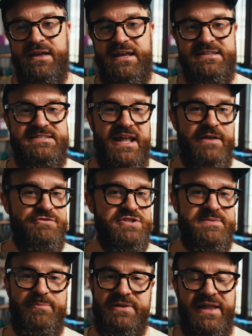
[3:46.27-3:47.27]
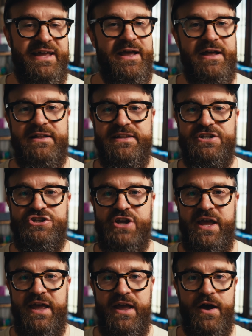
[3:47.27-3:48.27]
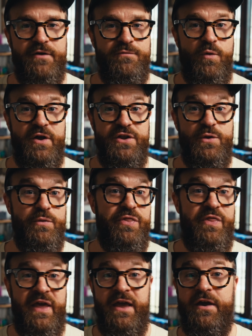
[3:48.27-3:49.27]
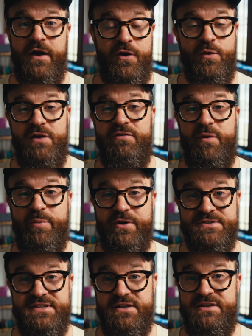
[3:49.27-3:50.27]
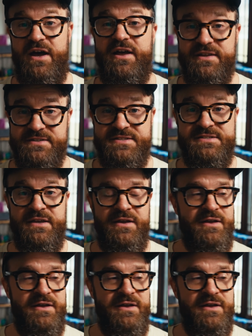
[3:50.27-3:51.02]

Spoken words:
Instead of just playing a cliche of what you think a grieving person does,